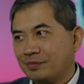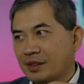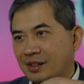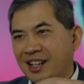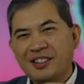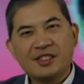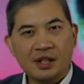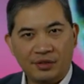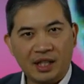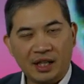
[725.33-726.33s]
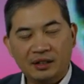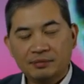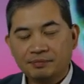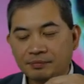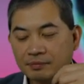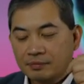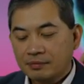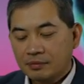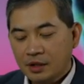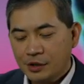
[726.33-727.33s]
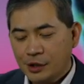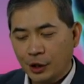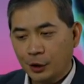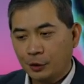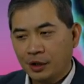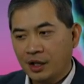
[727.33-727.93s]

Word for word: kind of suffocated. So